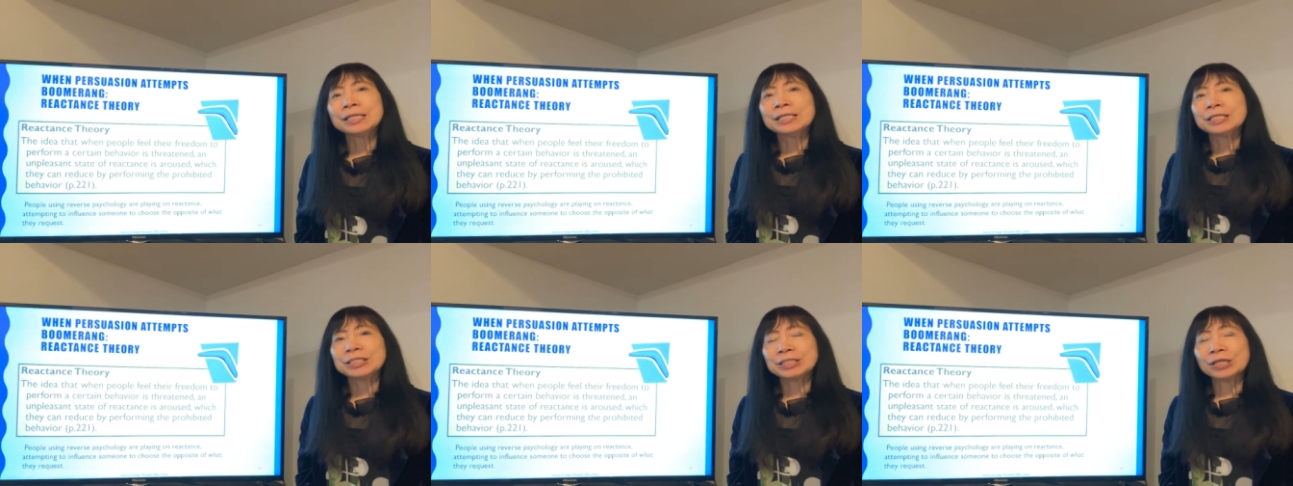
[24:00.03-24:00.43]

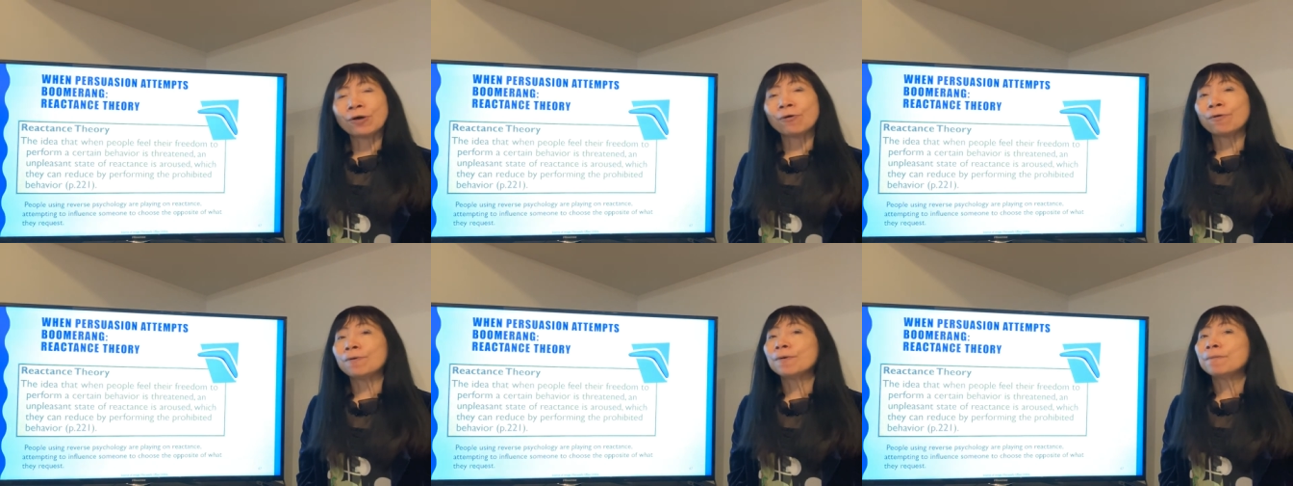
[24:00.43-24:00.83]

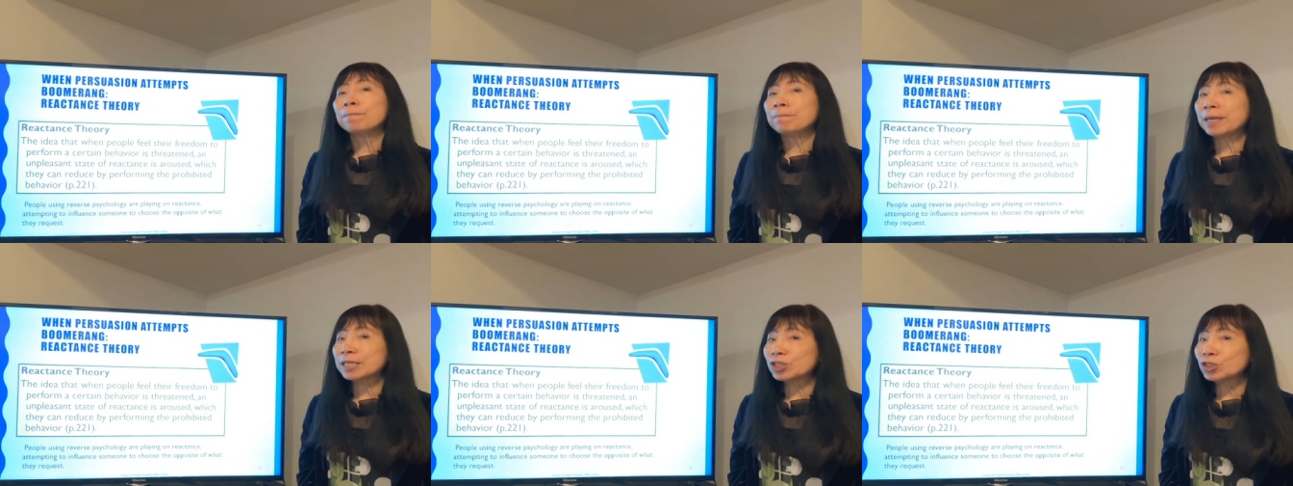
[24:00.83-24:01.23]
So
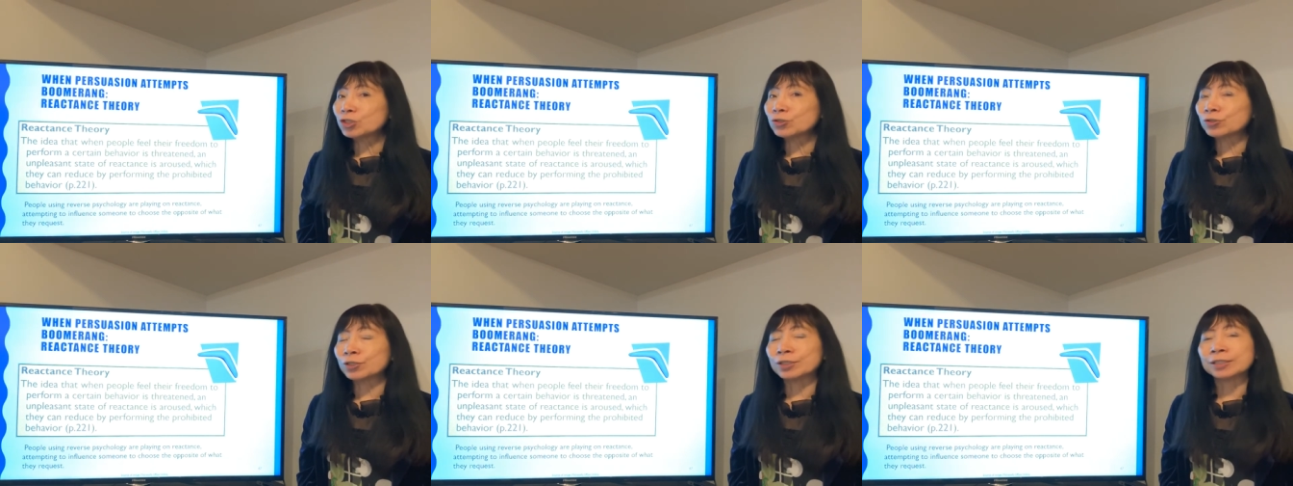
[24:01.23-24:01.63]
make
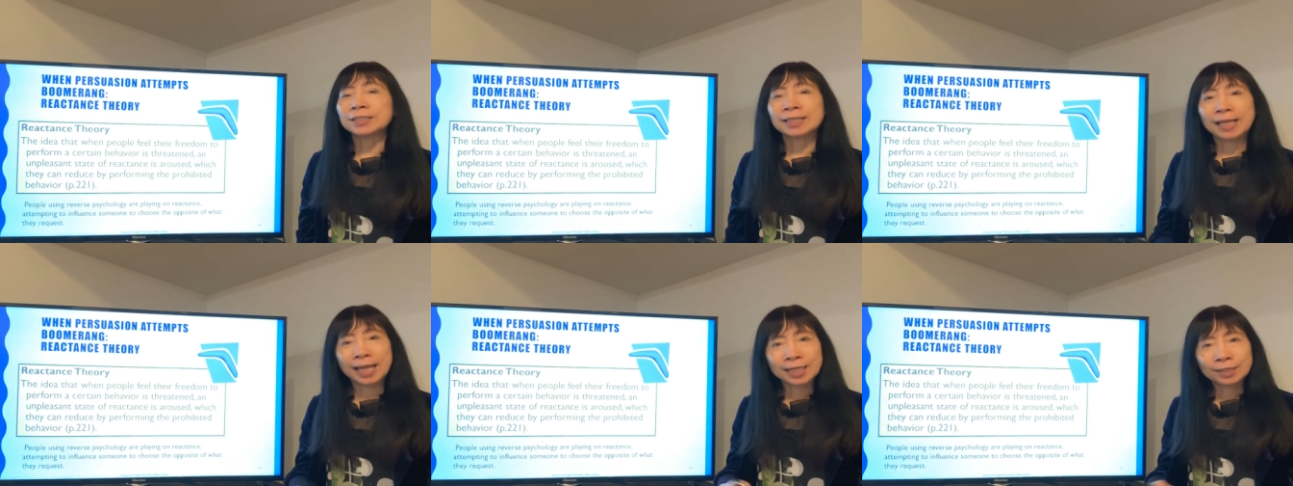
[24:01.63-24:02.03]
sure
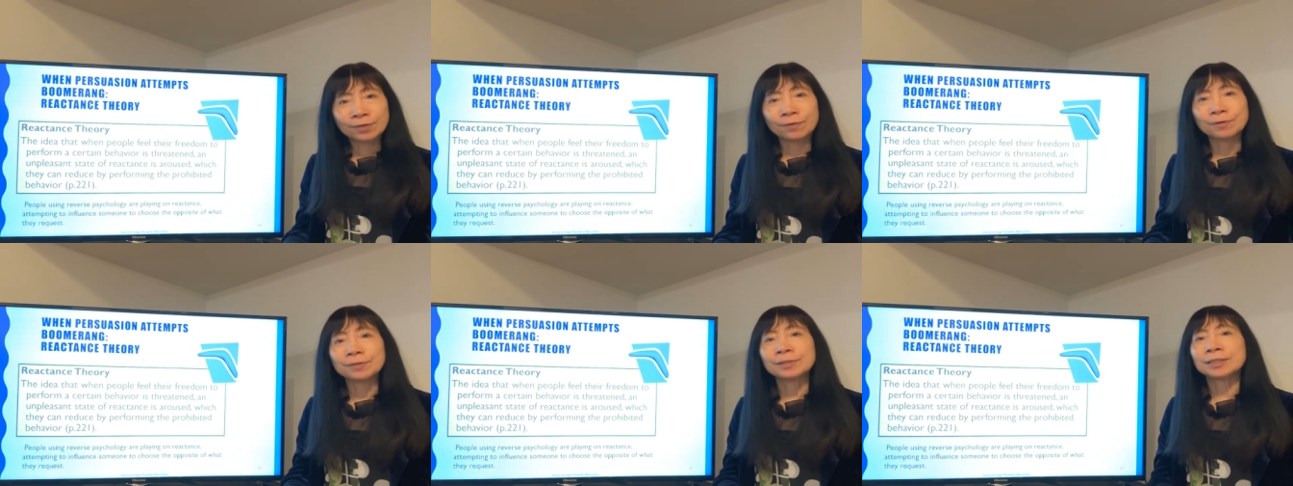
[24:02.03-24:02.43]
the end
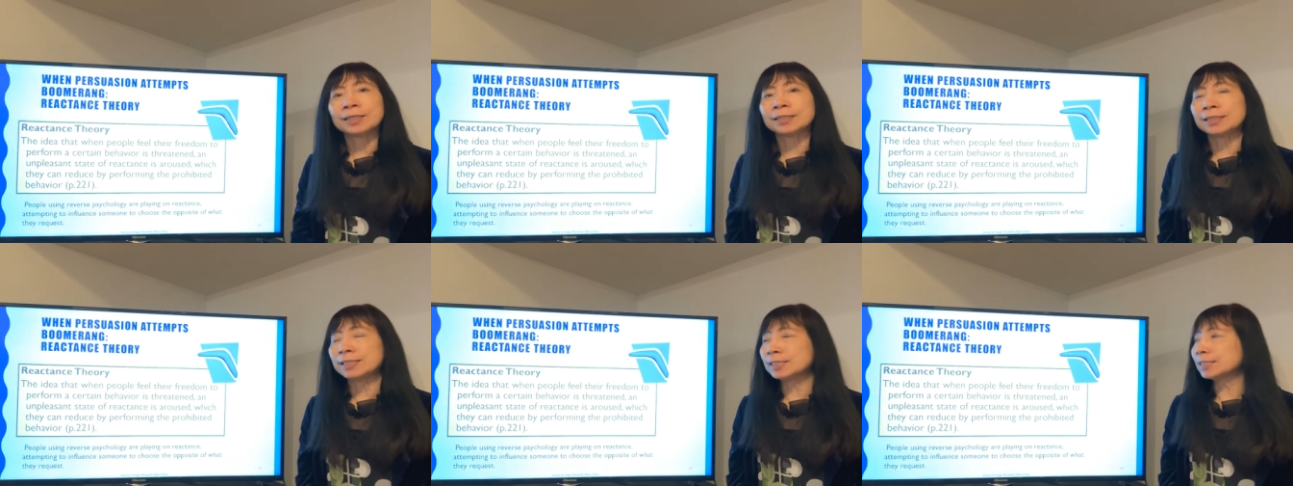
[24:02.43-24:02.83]
of the,
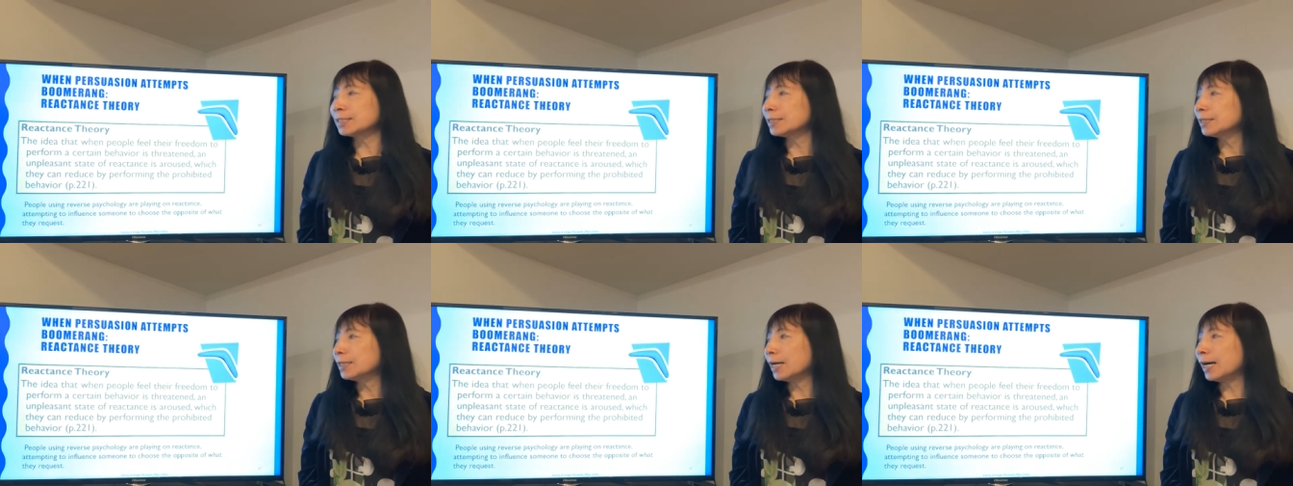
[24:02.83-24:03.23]

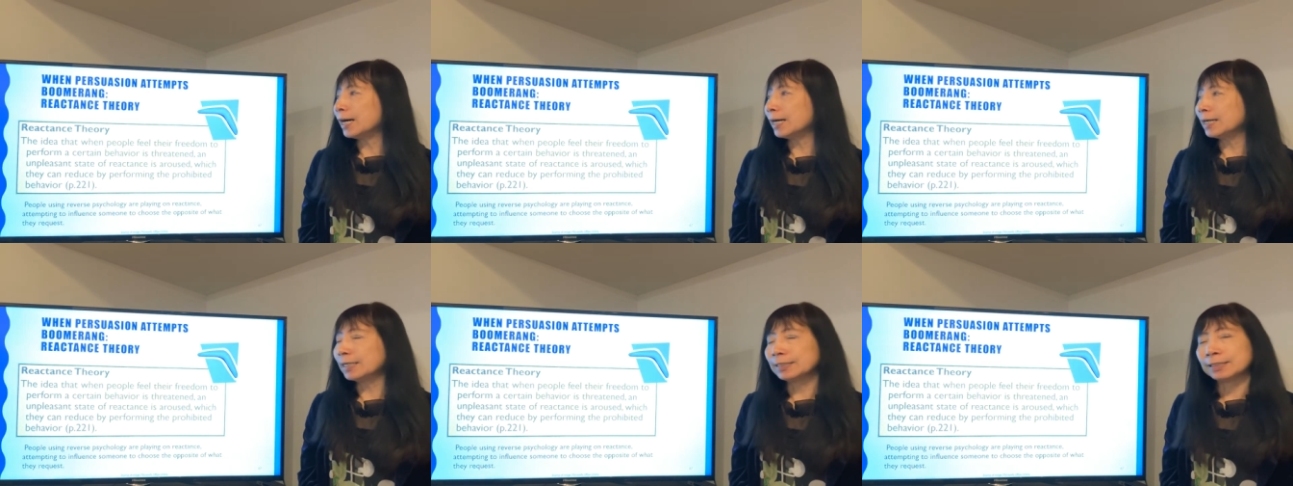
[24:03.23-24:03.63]
this
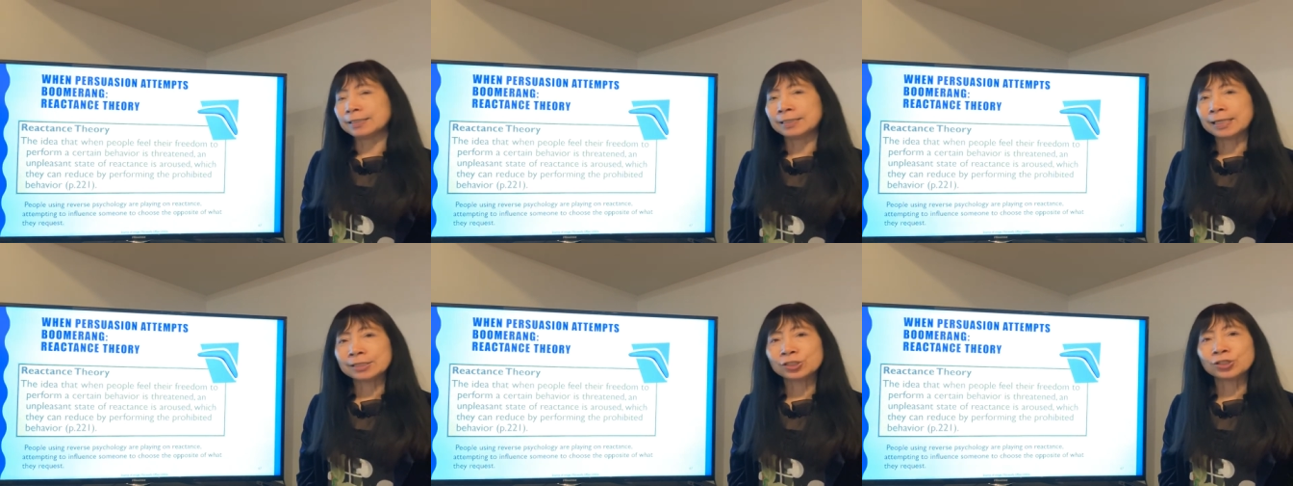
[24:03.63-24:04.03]
uh,
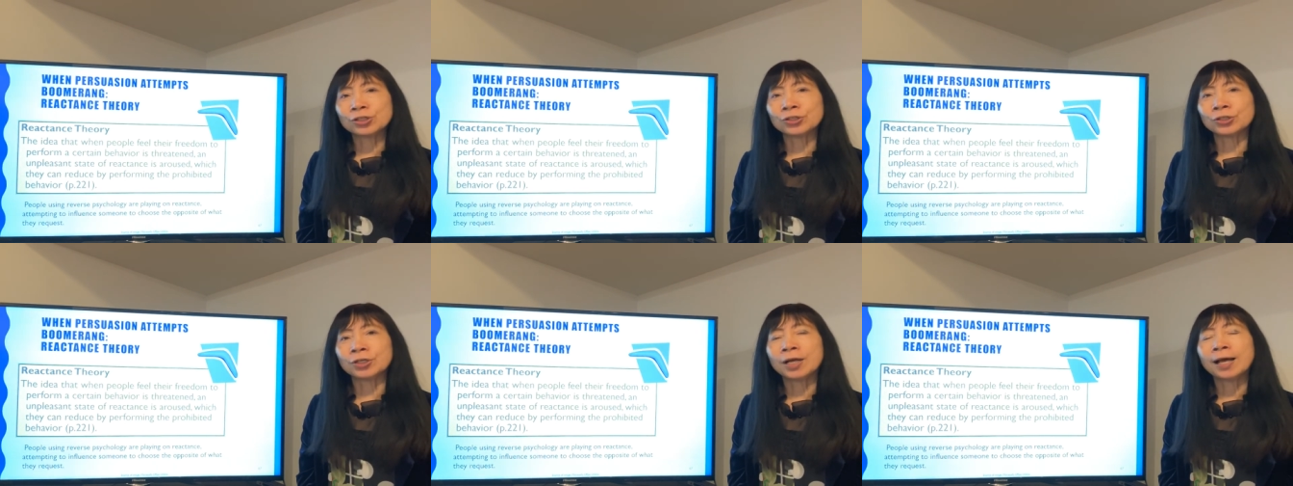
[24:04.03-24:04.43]

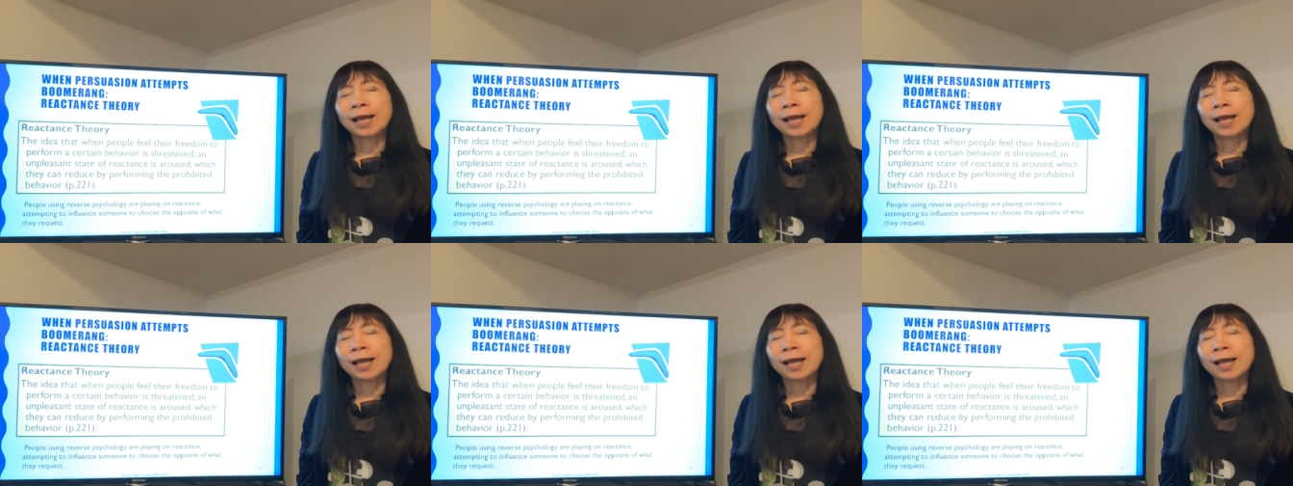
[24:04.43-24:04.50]
lecture,